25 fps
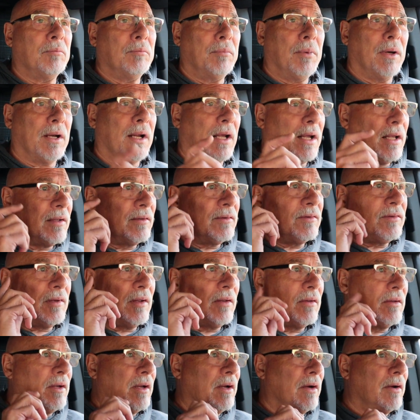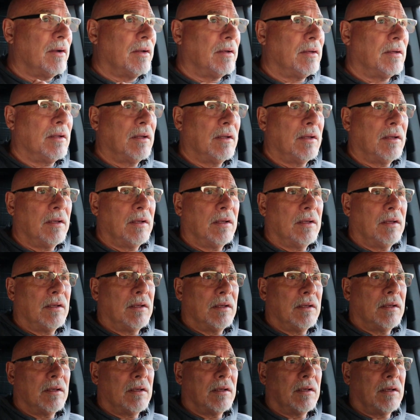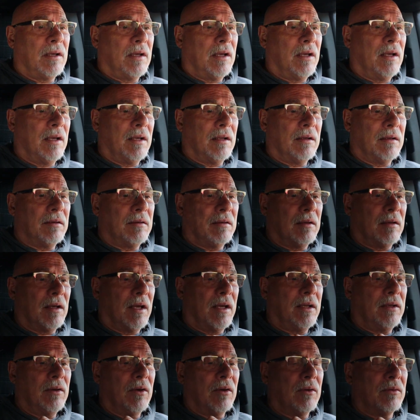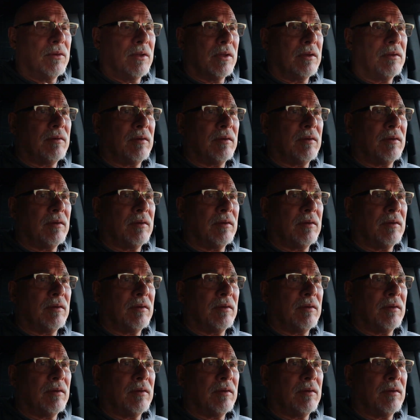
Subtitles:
but I can still hear it. And I know that